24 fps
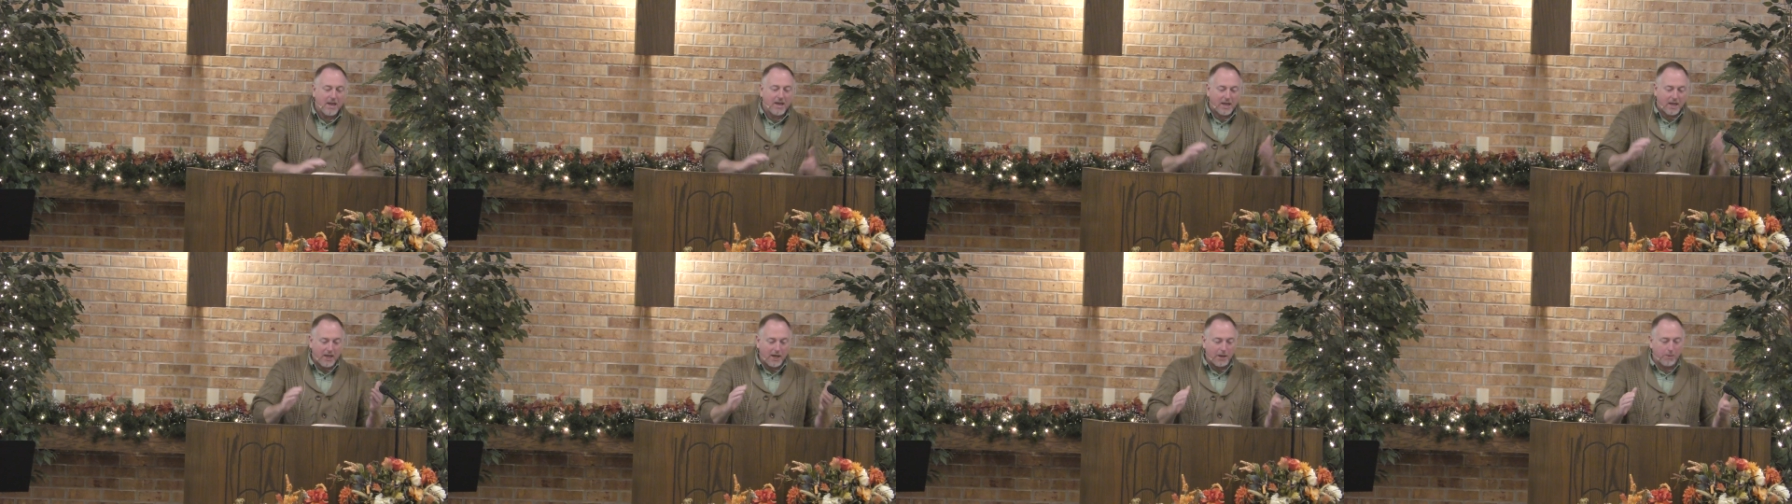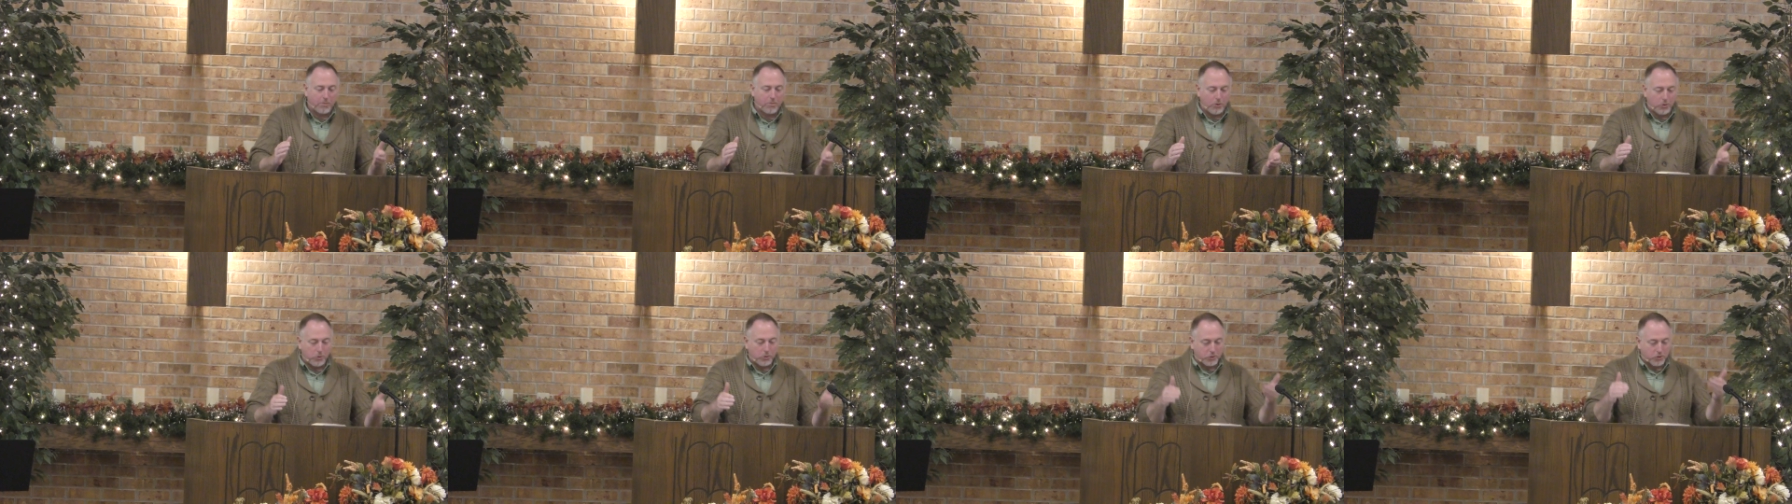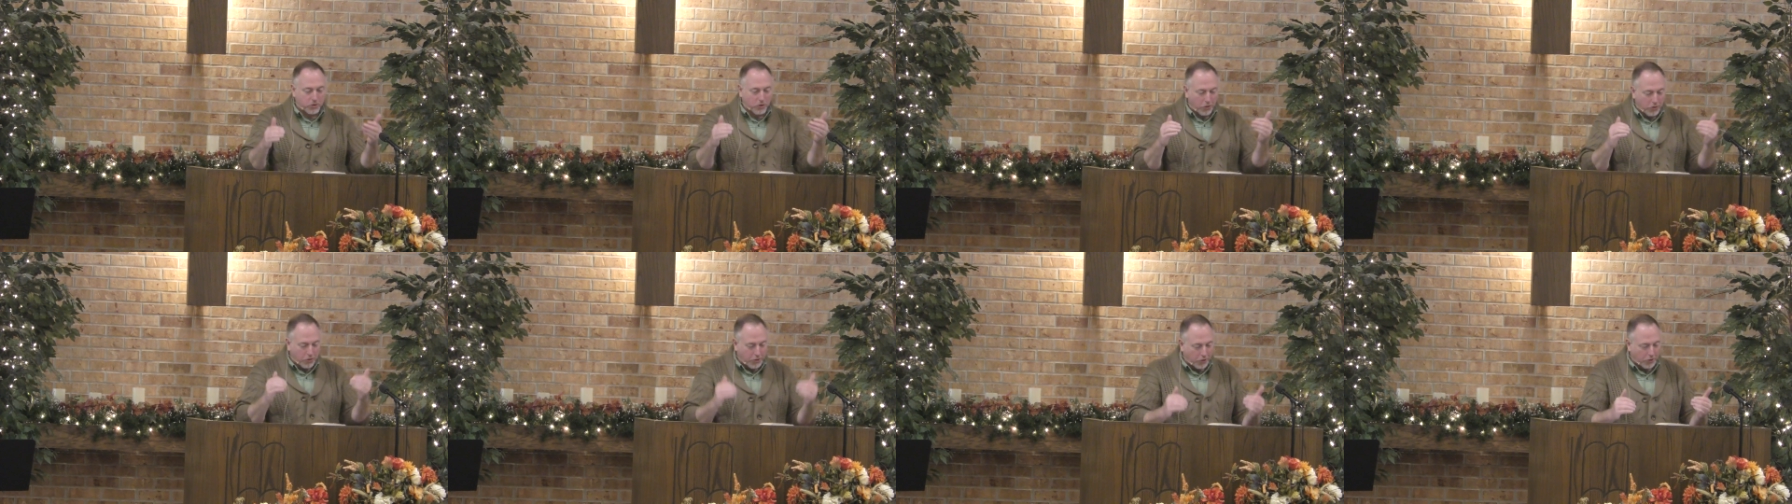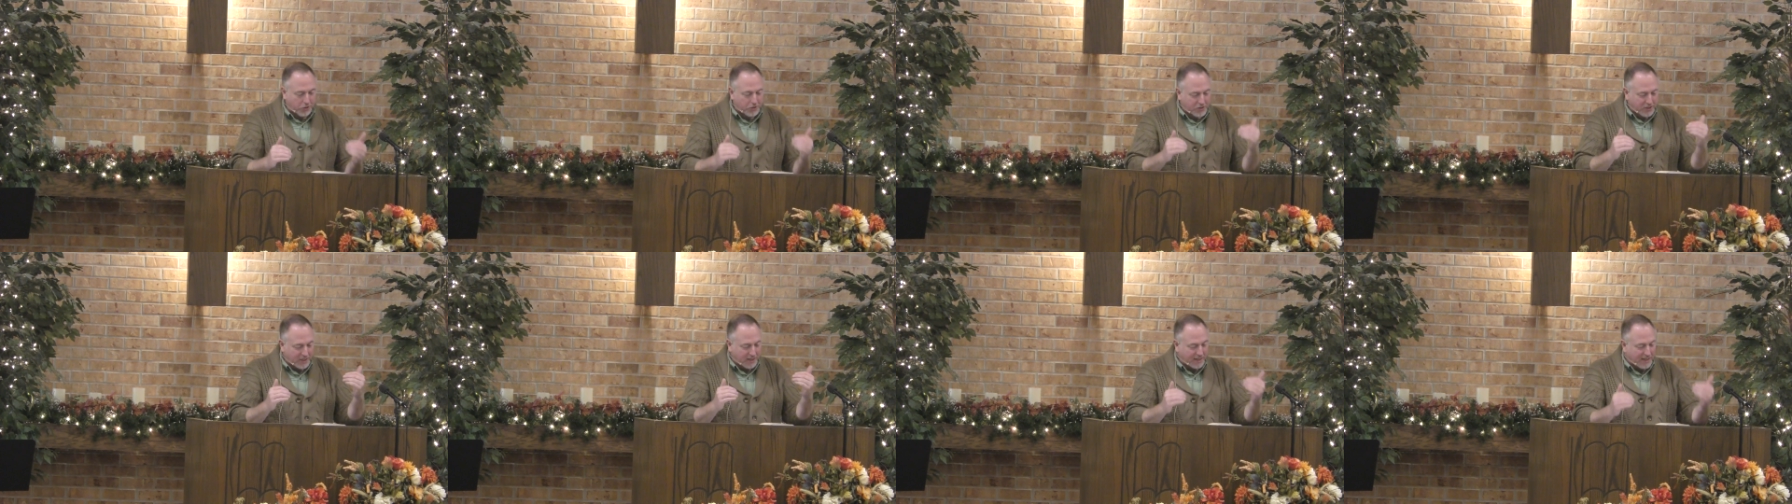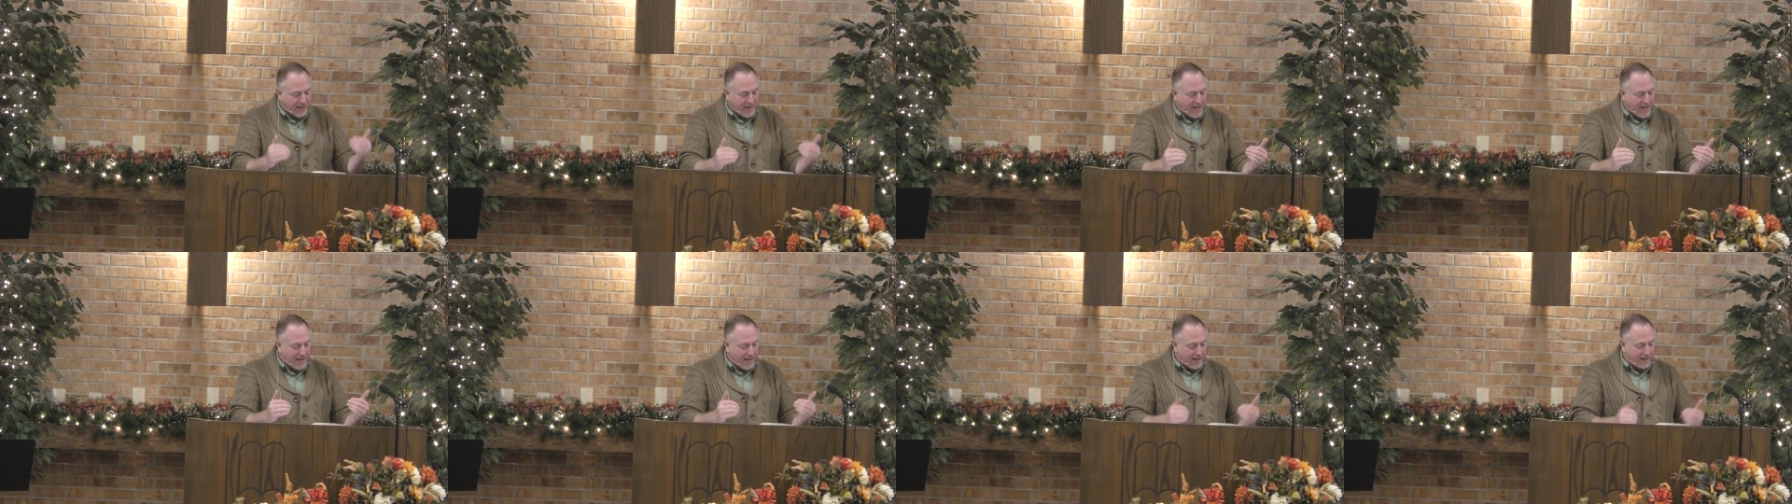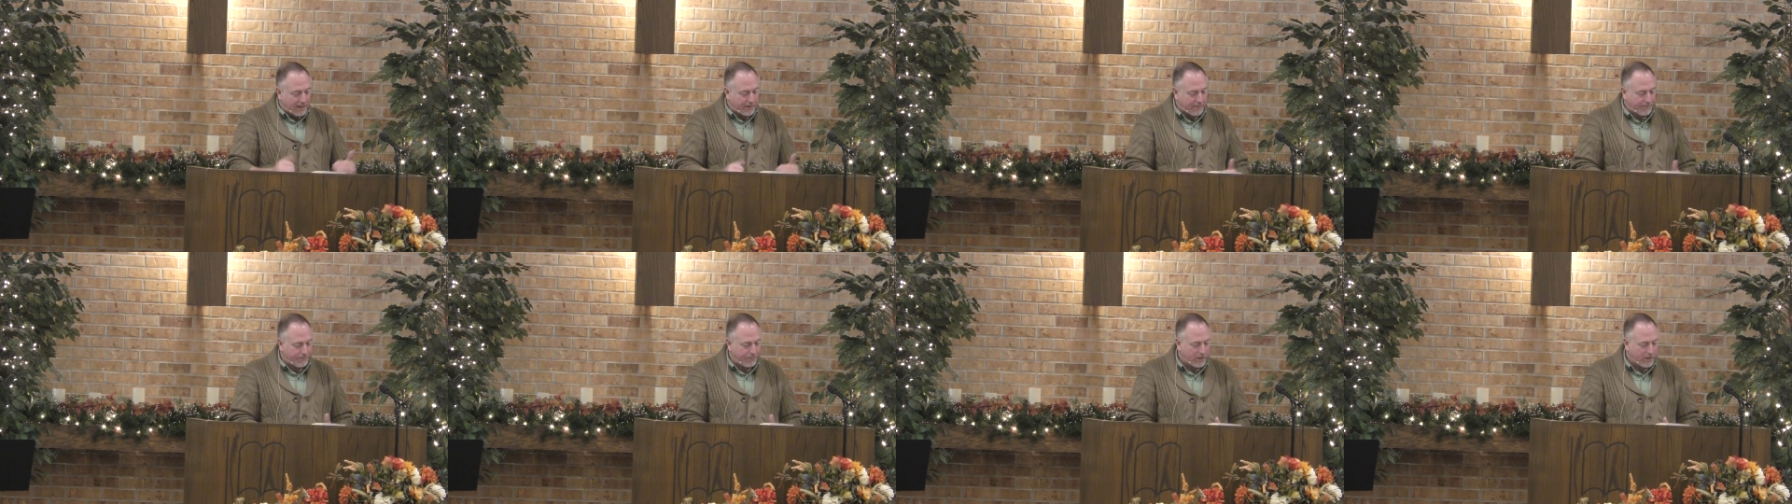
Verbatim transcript: Hebrews 13:8.